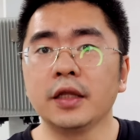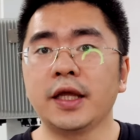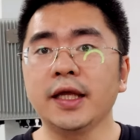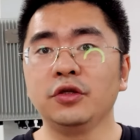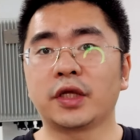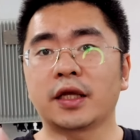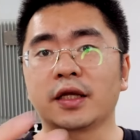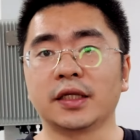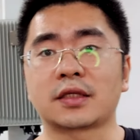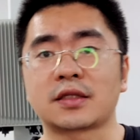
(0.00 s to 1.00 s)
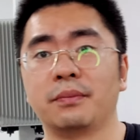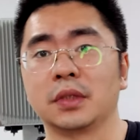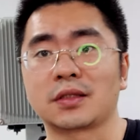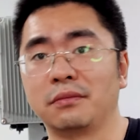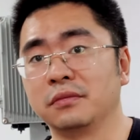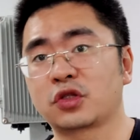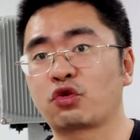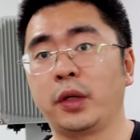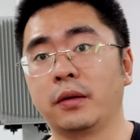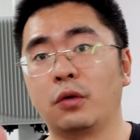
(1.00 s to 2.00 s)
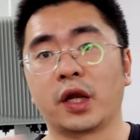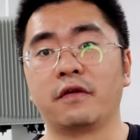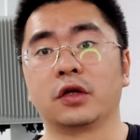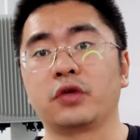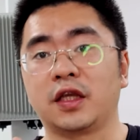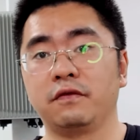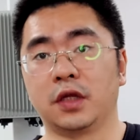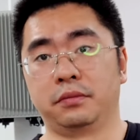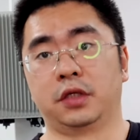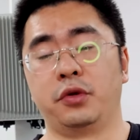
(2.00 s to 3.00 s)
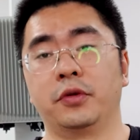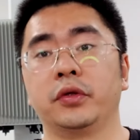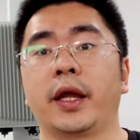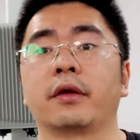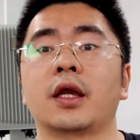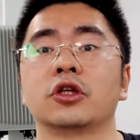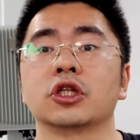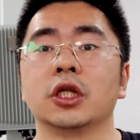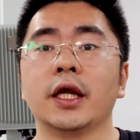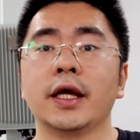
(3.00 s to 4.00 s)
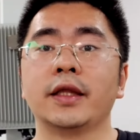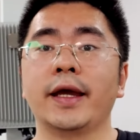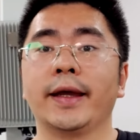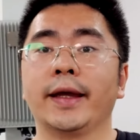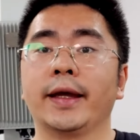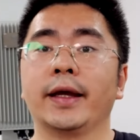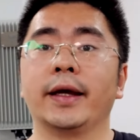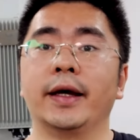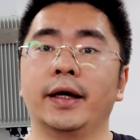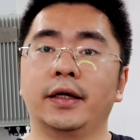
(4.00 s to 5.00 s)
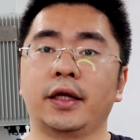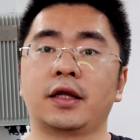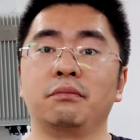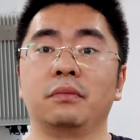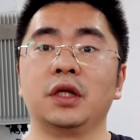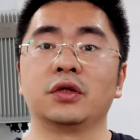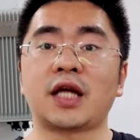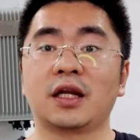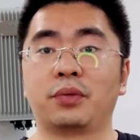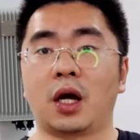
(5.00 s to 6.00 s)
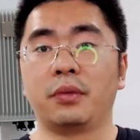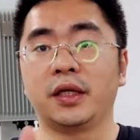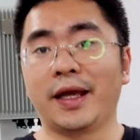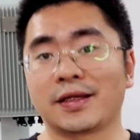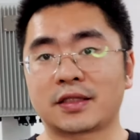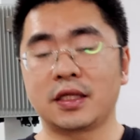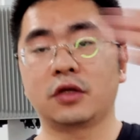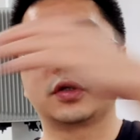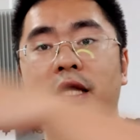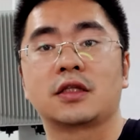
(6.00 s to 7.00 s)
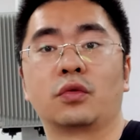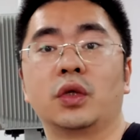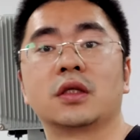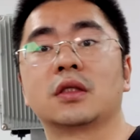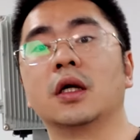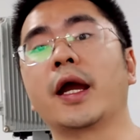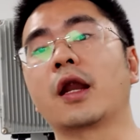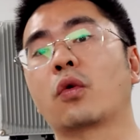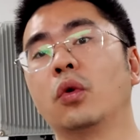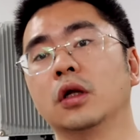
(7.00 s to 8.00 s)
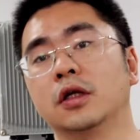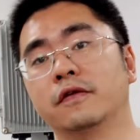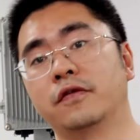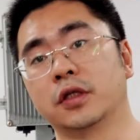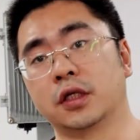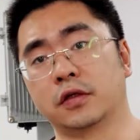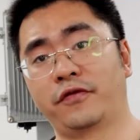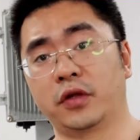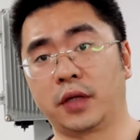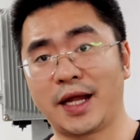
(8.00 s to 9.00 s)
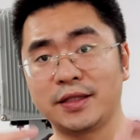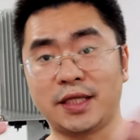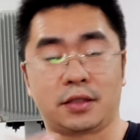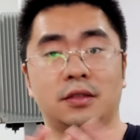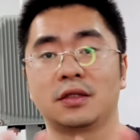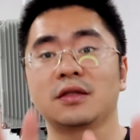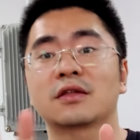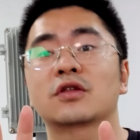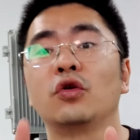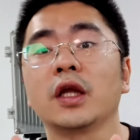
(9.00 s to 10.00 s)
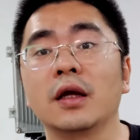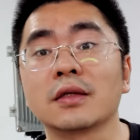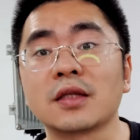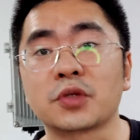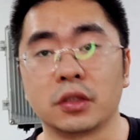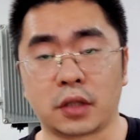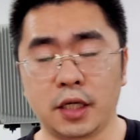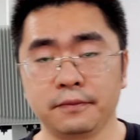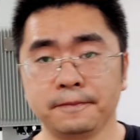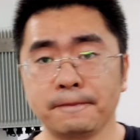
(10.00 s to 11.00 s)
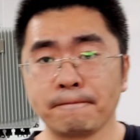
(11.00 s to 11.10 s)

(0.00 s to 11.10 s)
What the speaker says: Then you can connect some screen or whatever to give them the remote education. Then at middle night, probably it's synchronized with the headquarter for the contact. This is only an exception, okay?